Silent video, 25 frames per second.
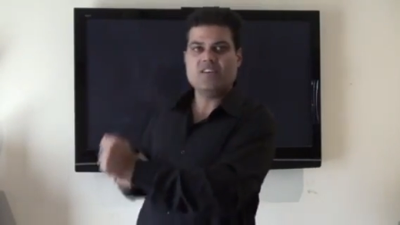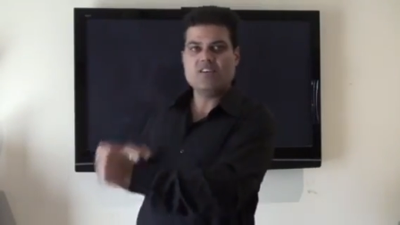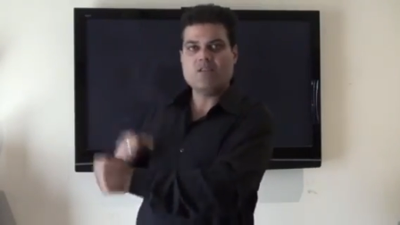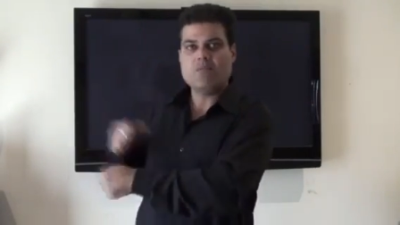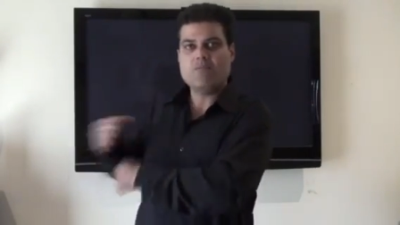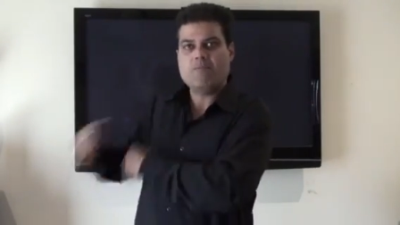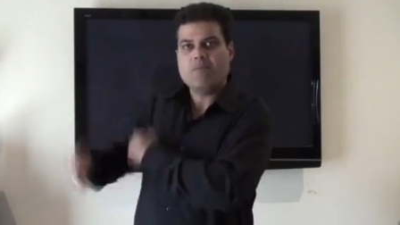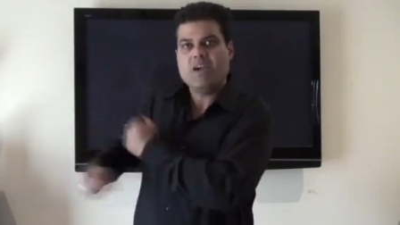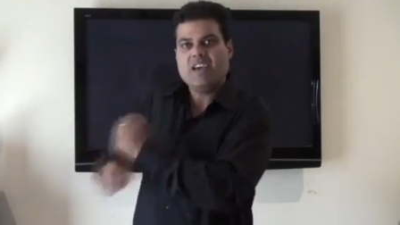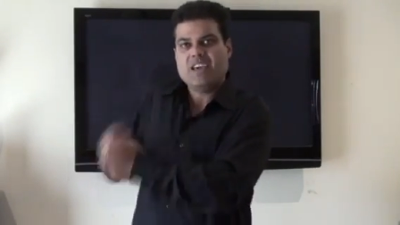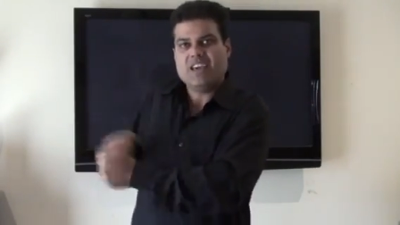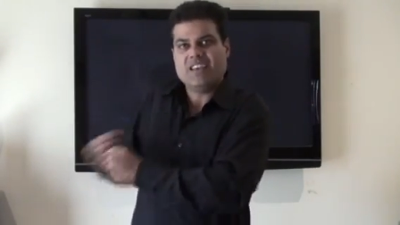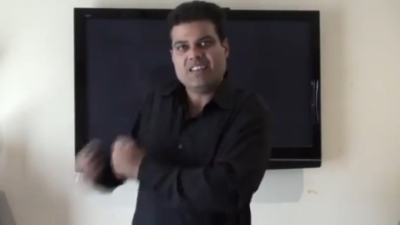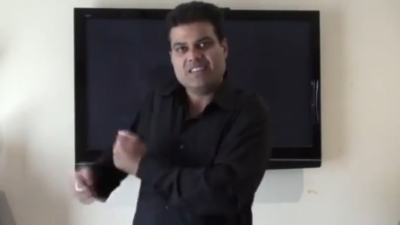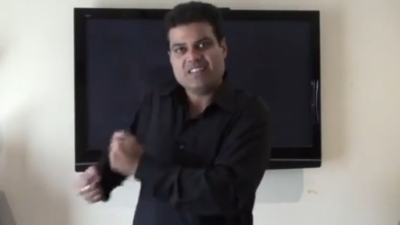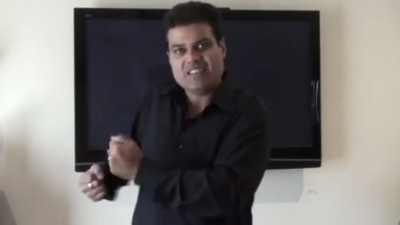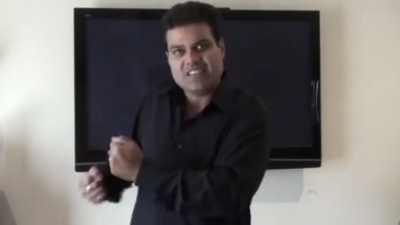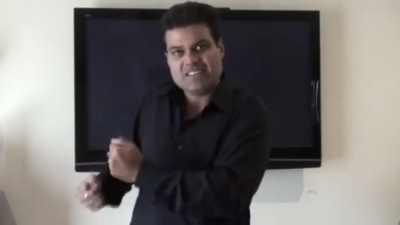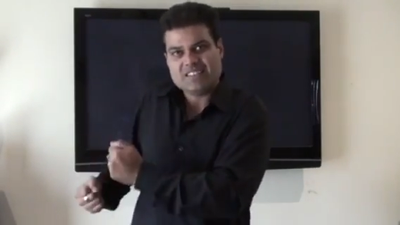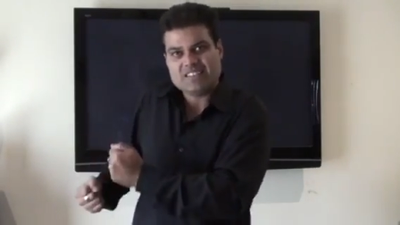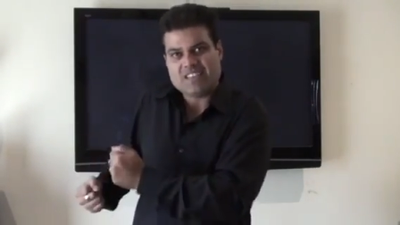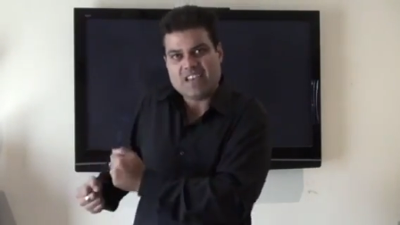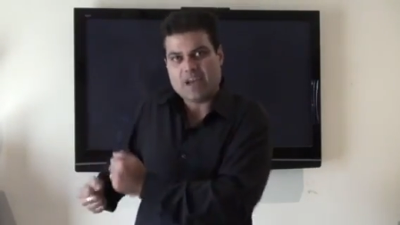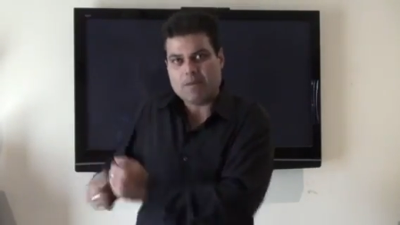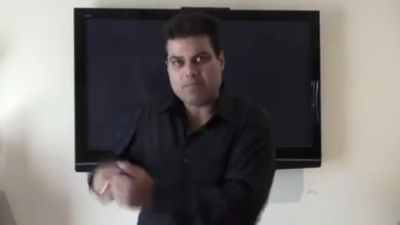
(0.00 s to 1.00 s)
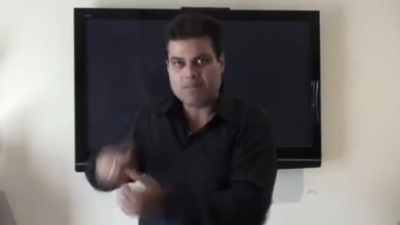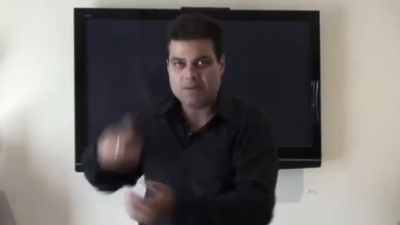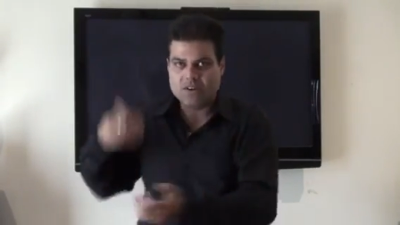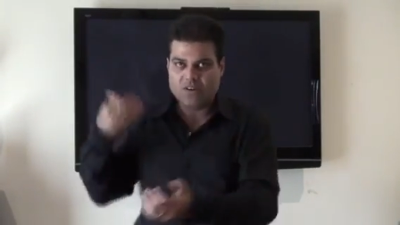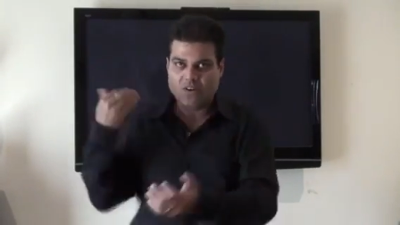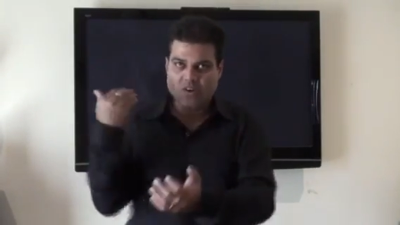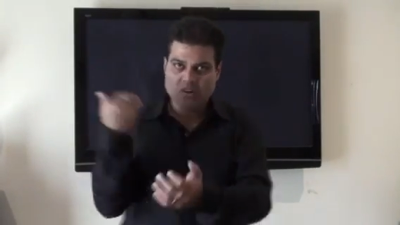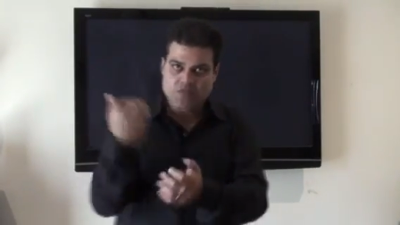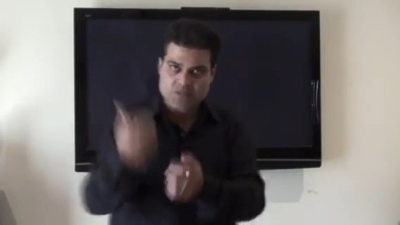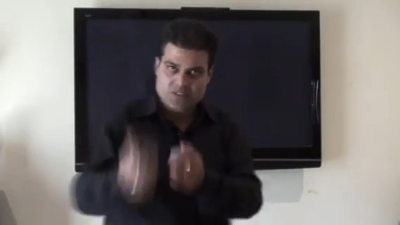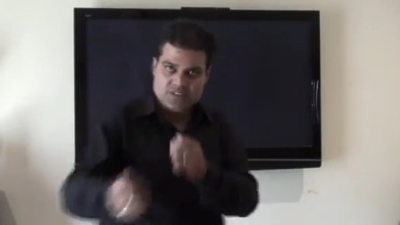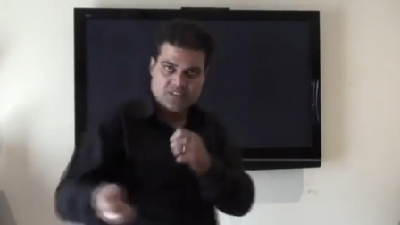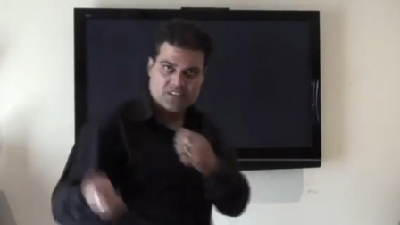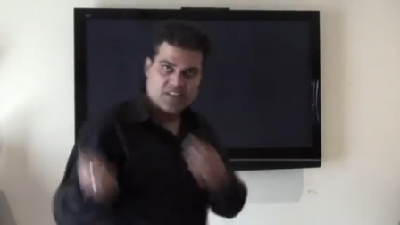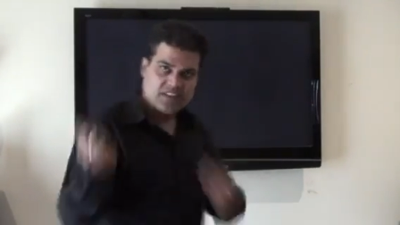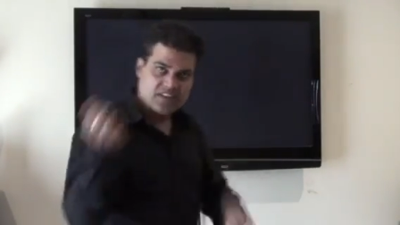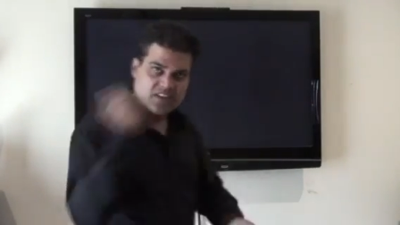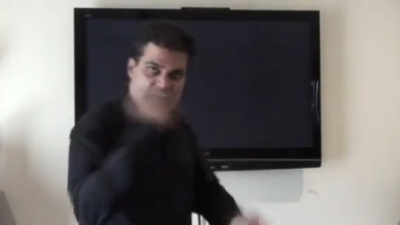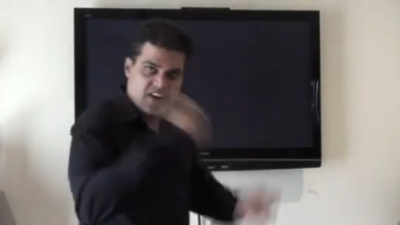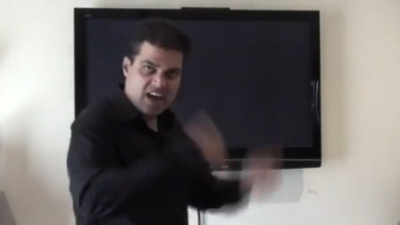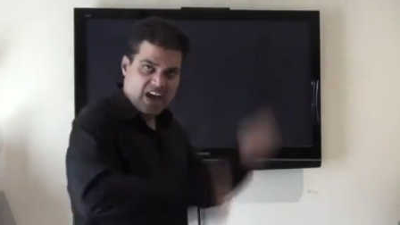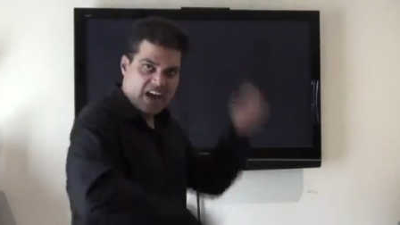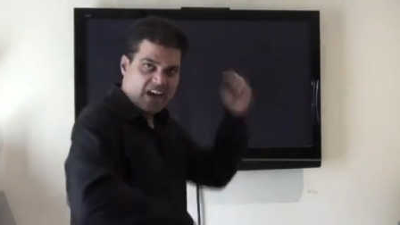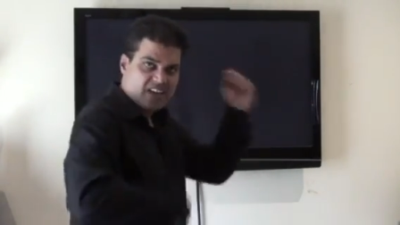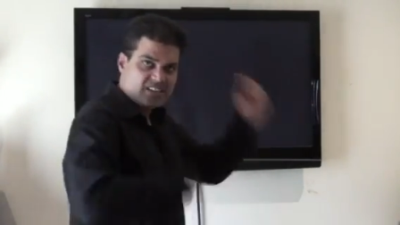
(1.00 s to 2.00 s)
you're making things happen, all of a sudden
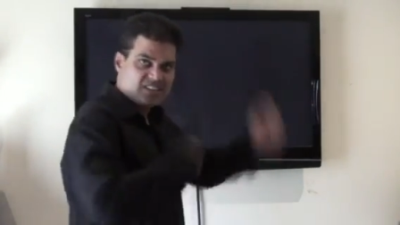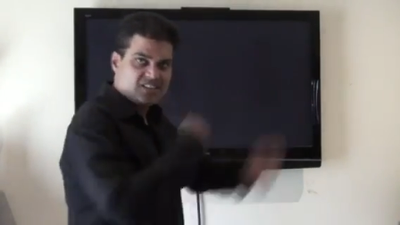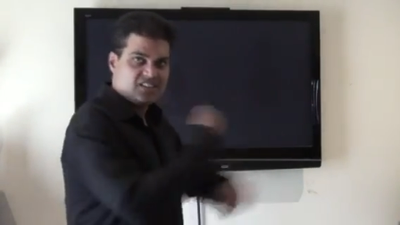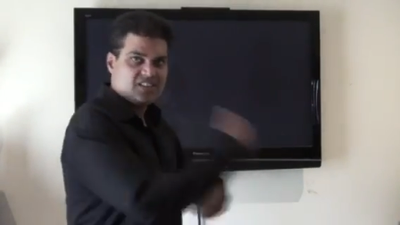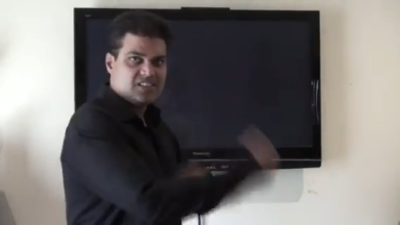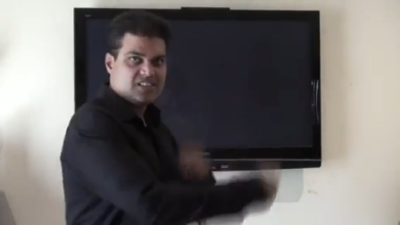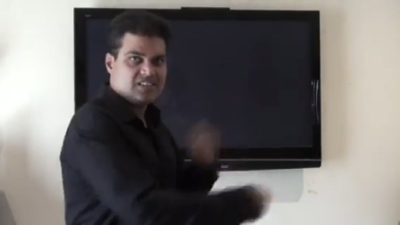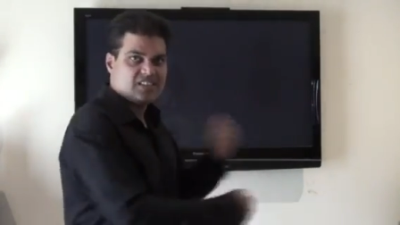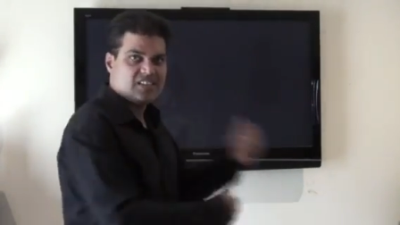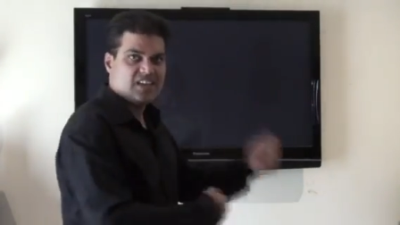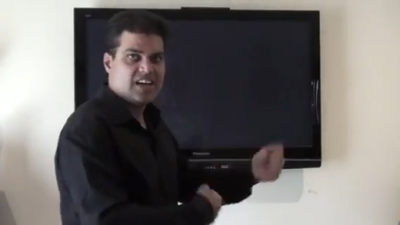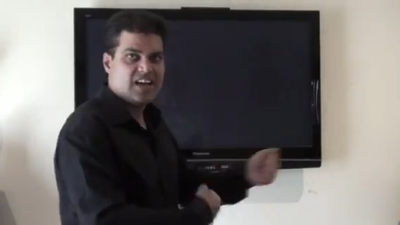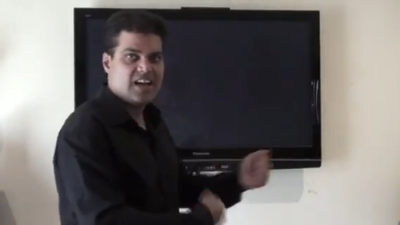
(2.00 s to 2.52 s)
your actions